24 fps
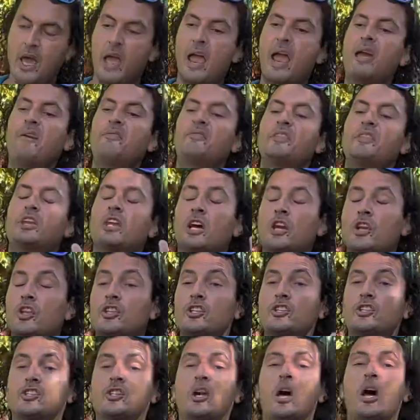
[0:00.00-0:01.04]
everything under the
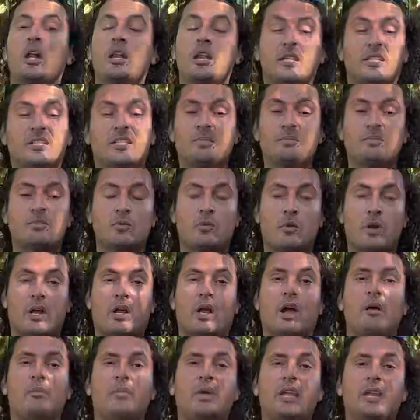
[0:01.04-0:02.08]
sun seems to want to
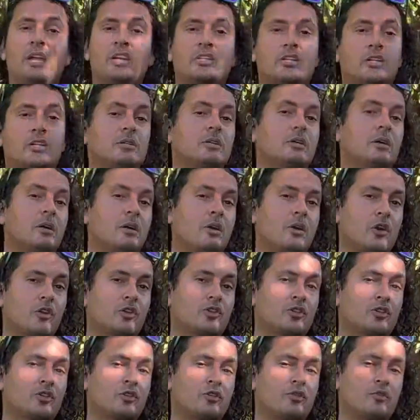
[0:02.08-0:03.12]
come and eat it, not
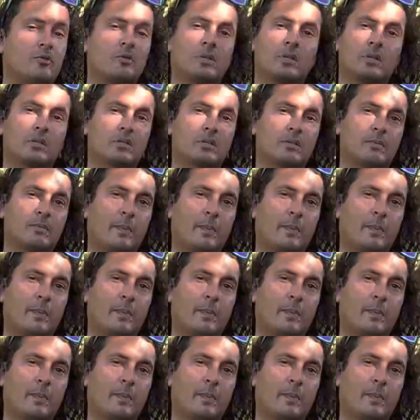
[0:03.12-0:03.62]
just humans.